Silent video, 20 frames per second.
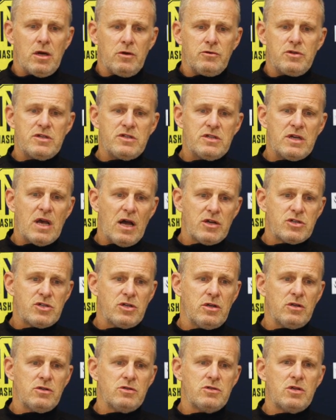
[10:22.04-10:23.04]

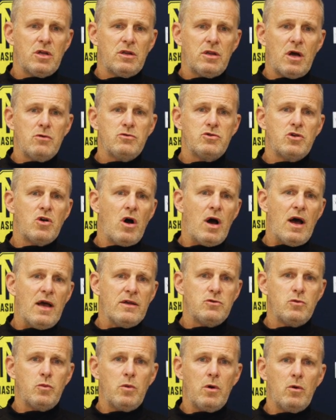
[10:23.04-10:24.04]
discussions that those
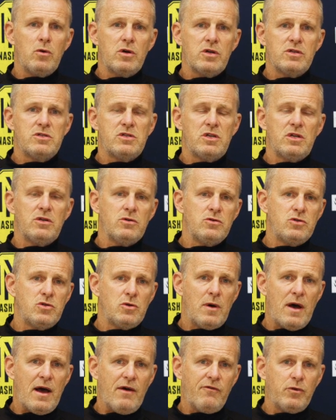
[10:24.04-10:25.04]
guys will continue
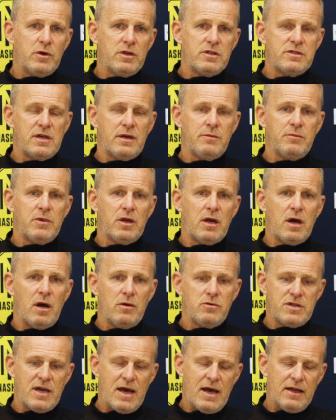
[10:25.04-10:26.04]
to have with the team that
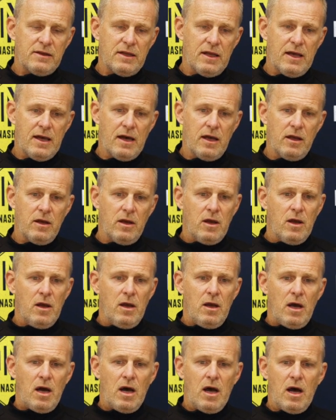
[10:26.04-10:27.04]
goes out there.
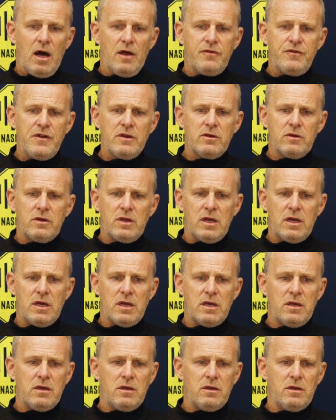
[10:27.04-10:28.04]
I think
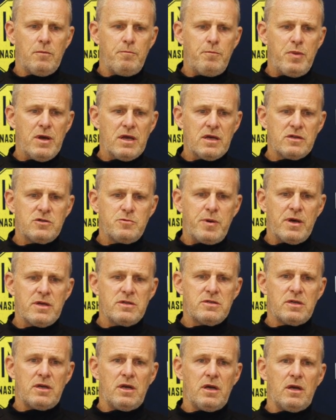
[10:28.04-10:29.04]
the biggest
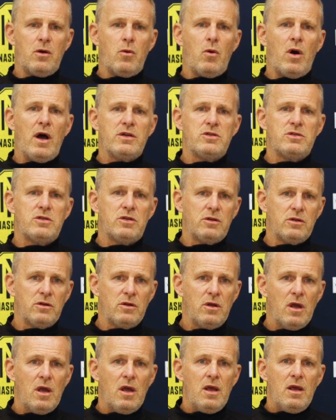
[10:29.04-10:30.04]
piece of the
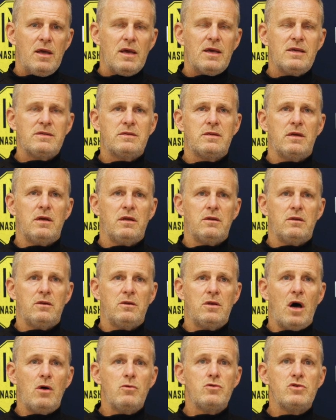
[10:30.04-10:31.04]
equation is that
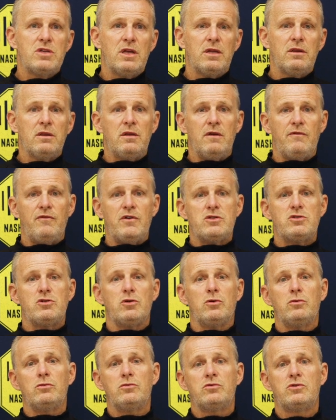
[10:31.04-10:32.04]
those
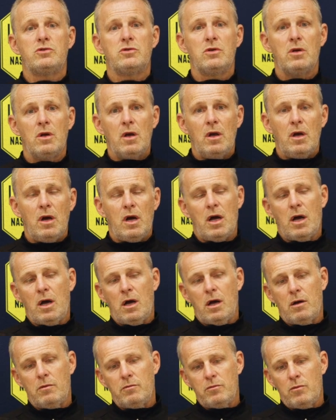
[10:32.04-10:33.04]
individuals,
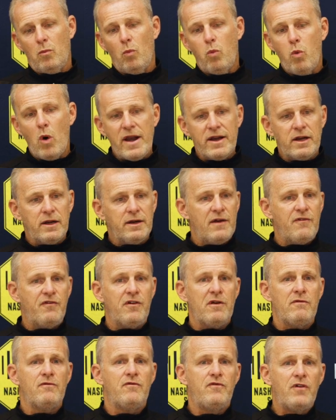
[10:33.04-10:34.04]
when and if
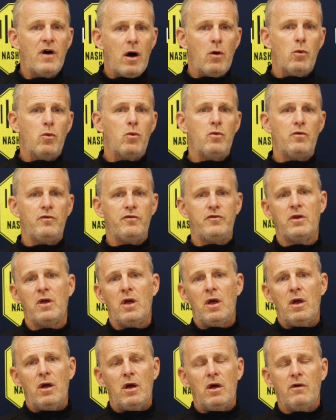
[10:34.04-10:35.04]
involved,
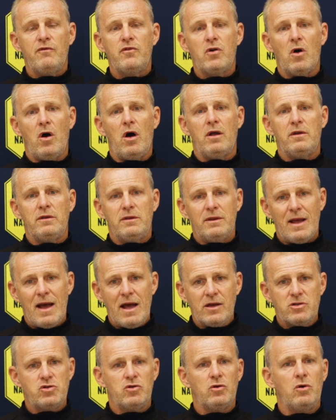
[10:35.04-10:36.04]
have got a
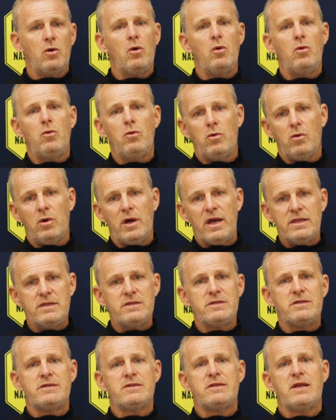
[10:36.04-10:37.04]
natural
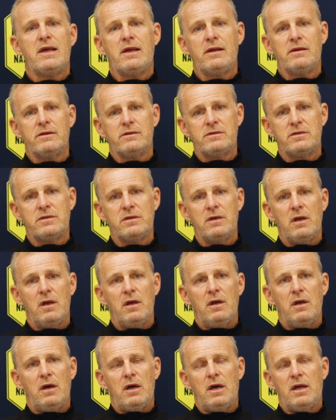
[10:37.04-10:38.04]
instinct
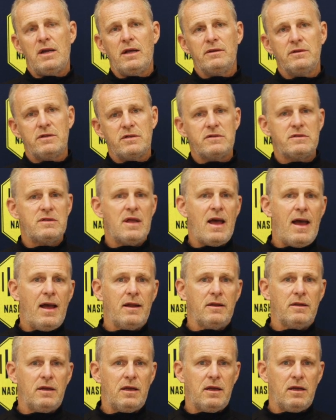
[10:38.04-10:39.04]
and
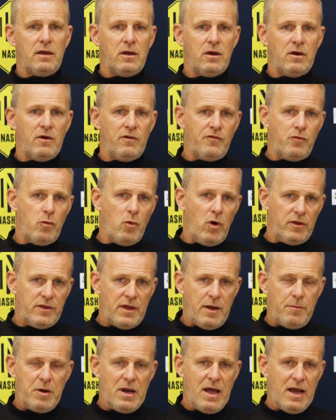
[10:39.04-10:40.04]
understanding of what
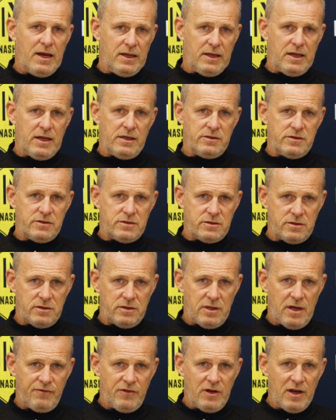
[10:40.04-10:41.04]
they're playing against.
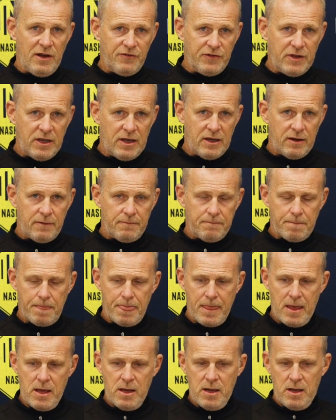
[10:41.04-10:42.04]
They've lived it.
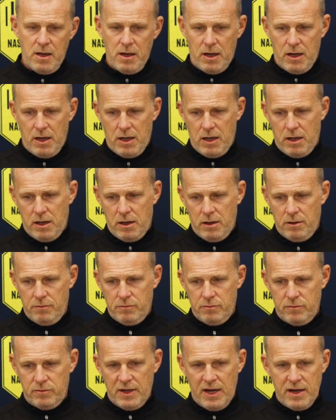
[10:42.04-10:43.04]

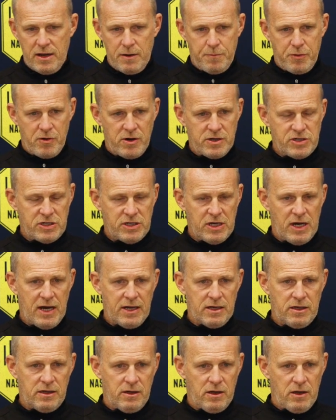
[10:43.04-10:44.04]
They
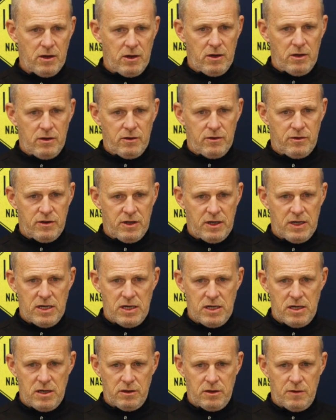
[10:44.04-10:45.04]
appreciate
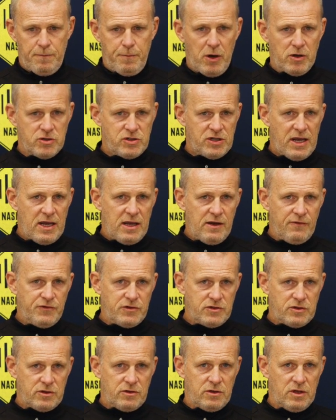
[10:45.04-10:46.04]
the
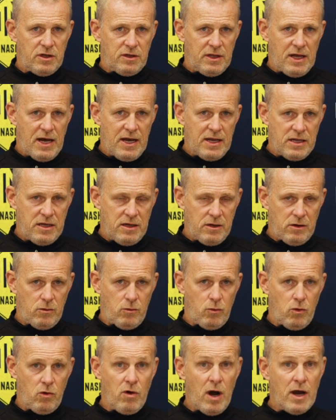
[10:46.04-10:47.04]
positives that they
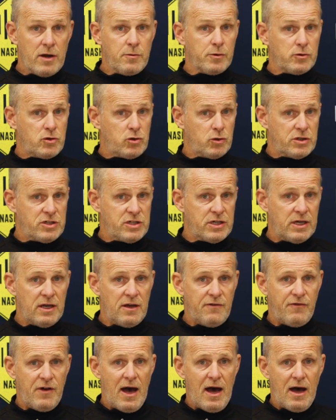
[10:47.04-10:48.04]
were able to
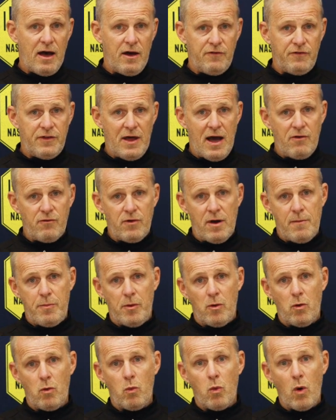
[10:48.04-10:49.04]
achieve out of that Red
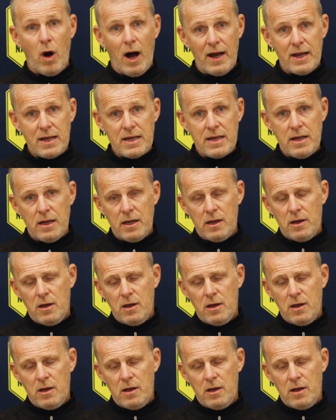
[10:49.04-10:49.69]
Bull way.